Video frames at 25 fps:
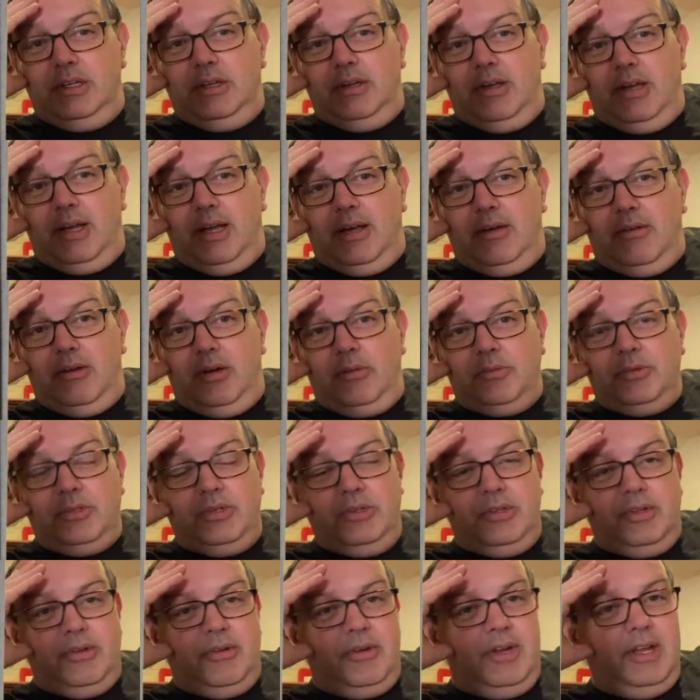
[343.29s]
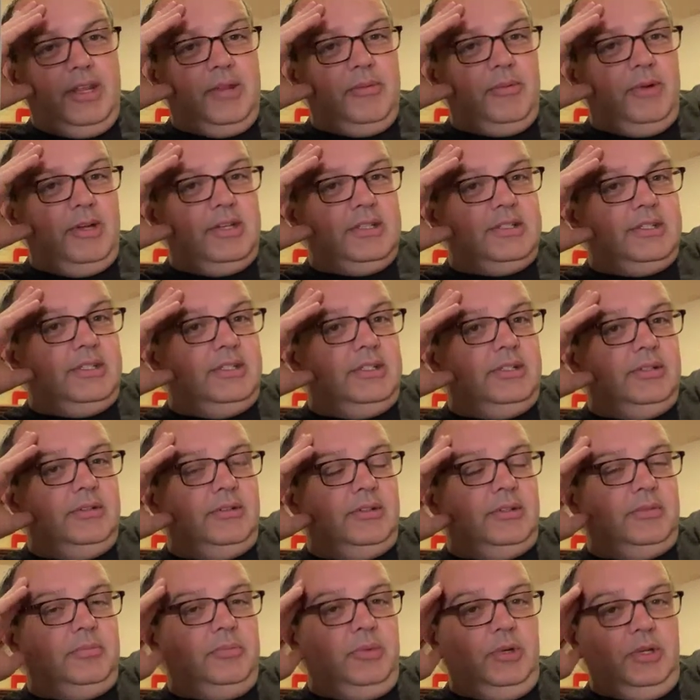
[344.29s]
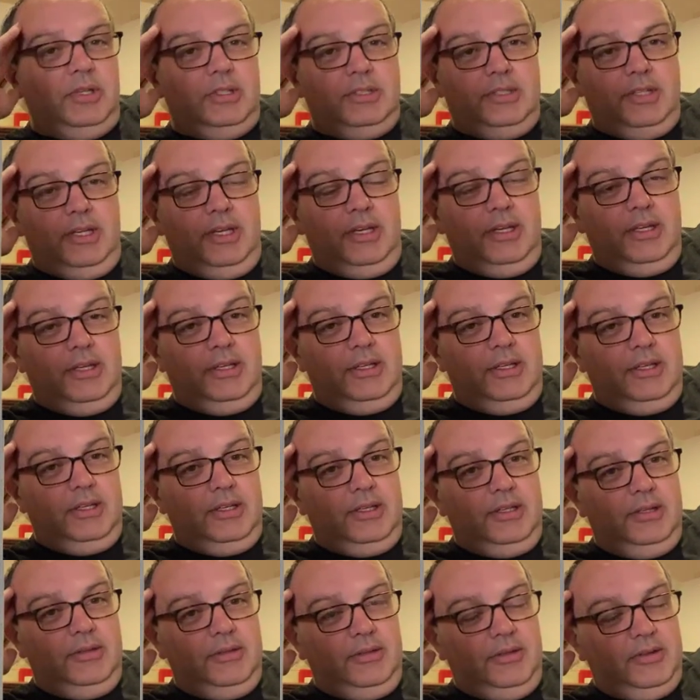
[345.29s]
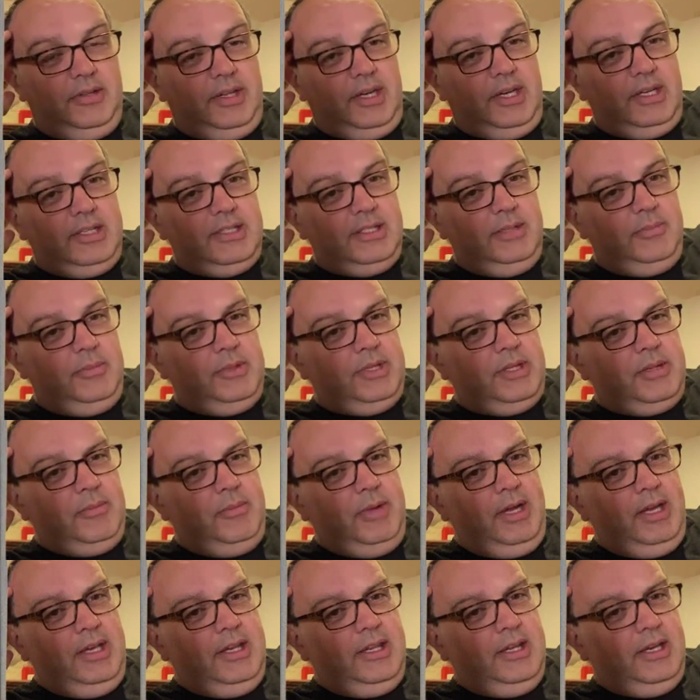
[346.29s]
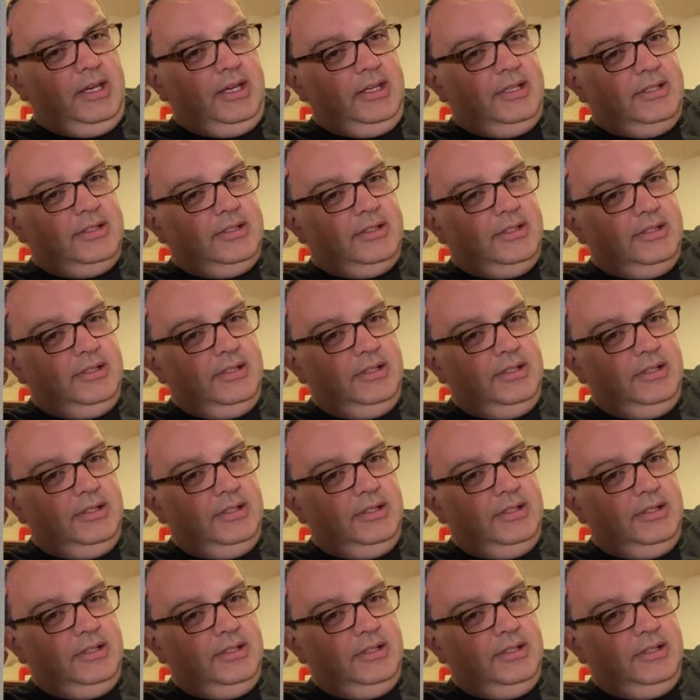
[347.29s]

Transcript: I'm sure there are other ways to do it, but not that easily. But the main thing is,